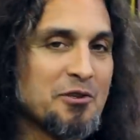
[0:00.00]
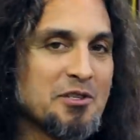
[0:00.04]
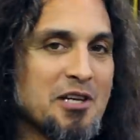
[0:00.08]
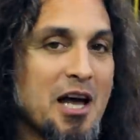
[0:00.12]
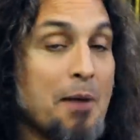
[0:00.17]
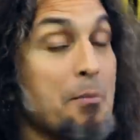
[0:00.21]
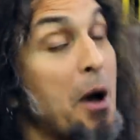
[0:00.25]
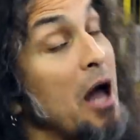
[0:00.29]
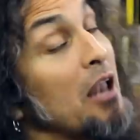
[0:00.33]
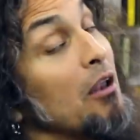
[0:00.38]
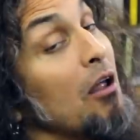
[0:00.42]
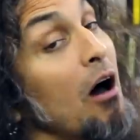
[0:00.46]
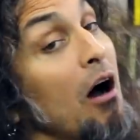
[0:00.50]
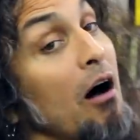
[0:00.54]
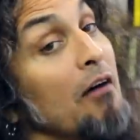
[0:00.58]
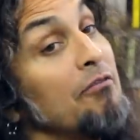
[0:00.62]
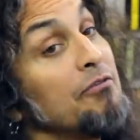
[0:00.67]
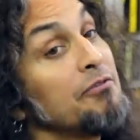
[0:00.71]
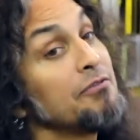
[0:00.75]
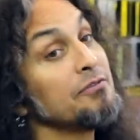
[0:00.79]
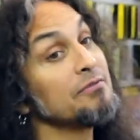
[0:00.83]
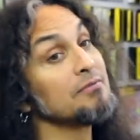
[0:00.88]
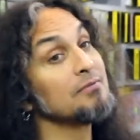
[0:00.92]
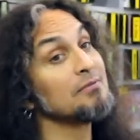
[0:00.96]
you for your time. I
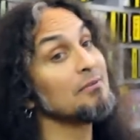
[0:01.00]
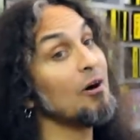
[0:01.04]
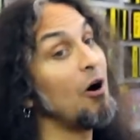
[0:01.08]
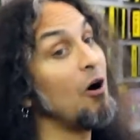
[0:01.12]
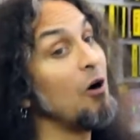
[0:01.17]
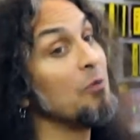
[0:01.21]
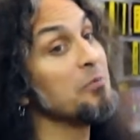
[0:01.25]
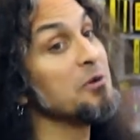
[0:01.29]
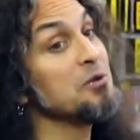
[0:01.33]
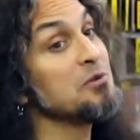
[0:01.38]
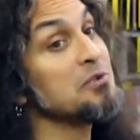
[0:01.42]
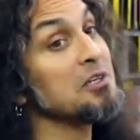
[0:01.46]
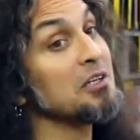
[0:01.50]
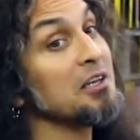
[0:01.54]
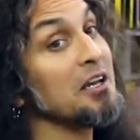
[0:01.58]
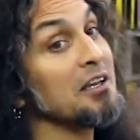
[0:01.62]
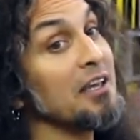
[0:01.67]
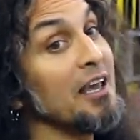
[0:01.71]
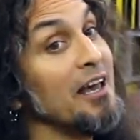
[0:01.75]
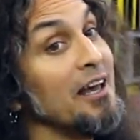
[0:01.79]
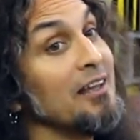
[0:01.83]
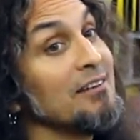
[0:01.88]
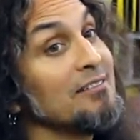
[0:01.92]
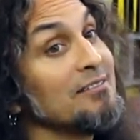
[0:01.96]
love all music
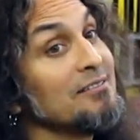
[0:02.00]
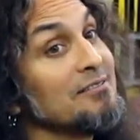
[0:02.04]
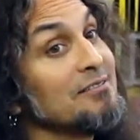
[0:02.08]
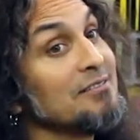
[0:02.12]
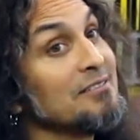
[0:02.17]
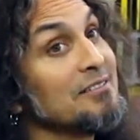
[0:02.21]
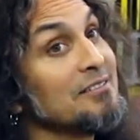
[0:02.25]
again.